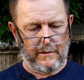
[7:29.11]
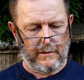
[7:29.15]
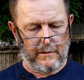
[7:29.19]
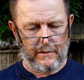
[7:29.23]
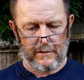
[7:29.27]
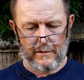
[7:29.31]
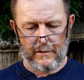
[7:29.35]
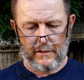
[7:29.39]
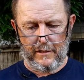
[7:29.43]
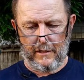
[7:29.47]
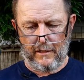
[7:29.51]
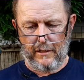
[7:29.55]

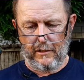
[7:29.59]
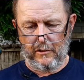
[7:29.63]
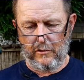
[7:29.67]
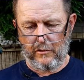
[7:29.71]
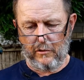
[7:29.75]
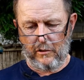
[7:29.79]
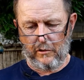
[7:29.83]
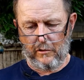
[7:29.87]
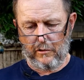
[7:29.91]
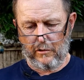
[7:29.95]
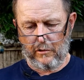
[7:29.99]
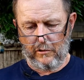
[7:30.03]
yeah, it's
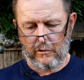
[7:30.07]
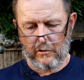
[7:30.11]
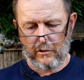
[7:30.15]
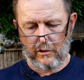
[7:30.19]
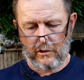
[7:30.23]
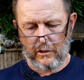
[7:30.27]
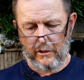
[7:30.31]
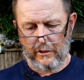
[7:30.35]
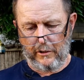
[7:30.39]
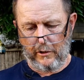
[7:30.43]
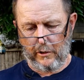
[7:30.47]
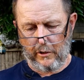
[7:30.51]

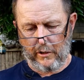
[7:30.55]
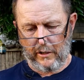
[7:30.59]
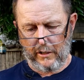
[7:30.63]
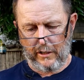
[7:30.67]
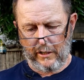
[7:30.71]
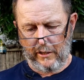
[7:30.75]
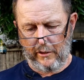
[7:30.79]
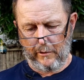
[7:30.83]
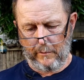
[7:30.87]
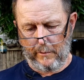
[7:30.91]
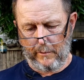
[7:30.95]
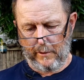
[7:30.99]
certainly not a
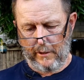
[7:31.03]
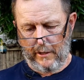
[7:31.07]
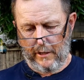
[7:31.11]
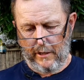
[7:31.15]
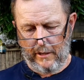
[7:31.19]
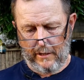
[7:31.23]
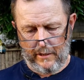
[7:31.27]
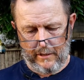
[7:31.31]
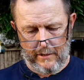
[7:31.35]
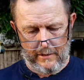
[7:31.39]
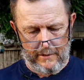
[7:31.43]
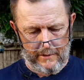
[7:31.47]
Leatherman.
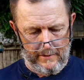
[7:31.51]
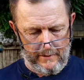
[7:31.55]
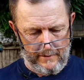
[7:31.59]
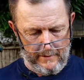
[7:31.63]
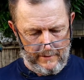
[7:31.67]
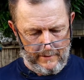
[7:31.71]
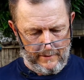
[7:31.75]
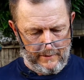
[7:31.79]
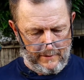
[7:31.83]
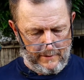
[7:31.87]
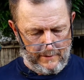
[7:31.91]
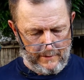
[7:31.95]

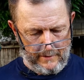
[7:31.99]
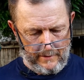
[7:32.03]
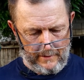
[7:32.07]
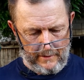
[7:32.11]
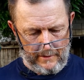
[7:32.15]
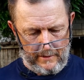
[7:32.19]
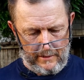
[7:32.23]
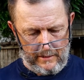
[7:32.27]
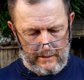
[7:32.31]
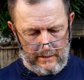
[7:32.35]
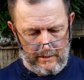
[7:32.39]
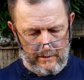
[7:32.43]

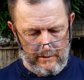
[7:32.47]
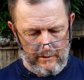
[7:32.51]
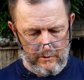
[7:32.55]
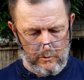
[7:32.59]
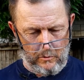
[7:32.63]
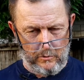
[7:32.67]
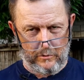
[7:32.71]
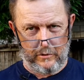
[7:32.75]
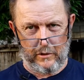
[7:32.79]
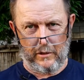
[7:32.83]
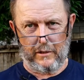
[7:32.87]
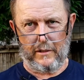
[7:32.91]
It
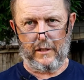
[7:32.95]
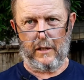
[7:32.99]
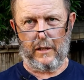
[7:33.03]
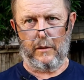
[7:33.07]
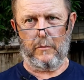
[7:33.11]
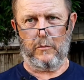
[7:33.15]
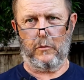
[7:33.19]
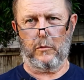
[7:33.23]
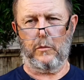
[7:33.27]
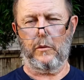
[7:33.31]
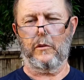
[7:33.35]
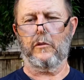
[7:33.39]
also
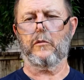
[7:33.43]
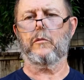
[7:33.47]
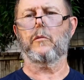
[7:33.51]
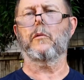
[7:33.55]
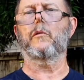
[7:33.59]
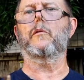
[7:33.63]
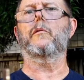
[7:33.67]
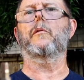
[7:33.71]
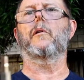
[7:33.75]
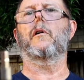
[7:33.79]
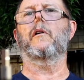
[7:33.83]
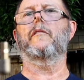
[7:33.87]
comes with
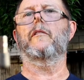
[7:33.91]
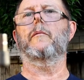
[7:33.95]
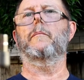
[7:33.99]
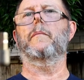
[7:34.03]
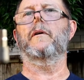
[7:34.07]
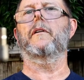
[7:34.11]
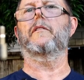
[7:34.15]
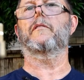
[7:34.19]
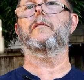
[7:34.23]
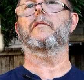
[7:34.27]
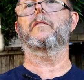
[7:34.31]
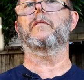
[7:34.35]
screwdriver
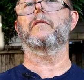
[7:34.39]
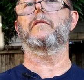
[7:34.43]
bits.